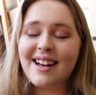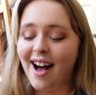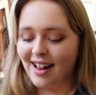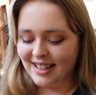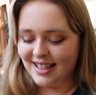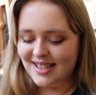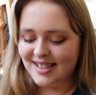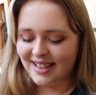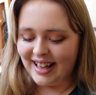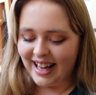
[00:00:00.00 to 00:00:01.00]

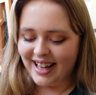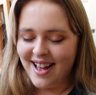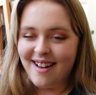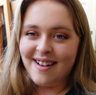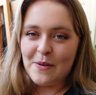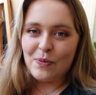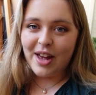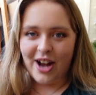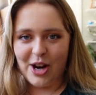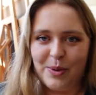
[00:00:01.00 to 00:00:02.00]
colors that like,
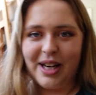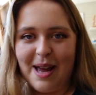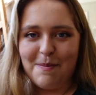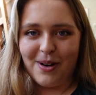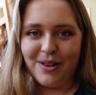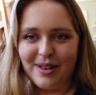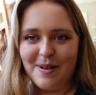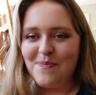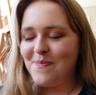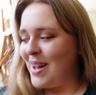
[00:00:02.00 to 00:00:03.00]
I kind of want to keep both of
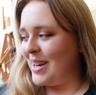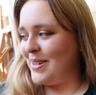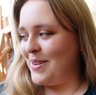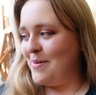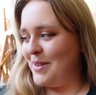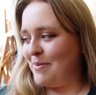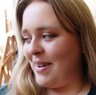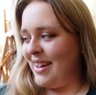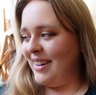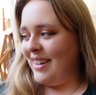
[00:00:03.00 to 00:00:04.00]
them and I don't know which
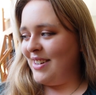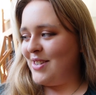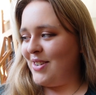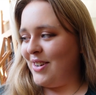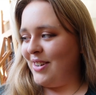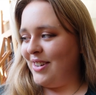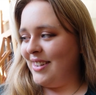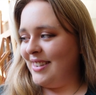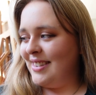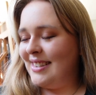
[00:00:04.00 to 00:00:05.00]
one
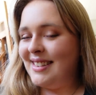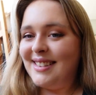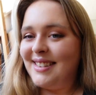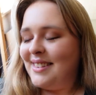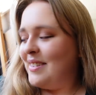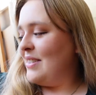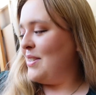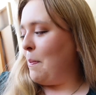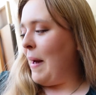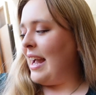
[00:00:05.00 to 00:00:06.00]
to,
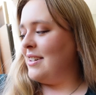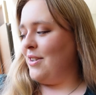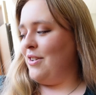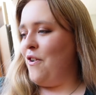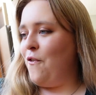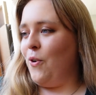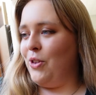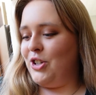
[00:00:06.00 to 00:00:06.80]
to paint on for the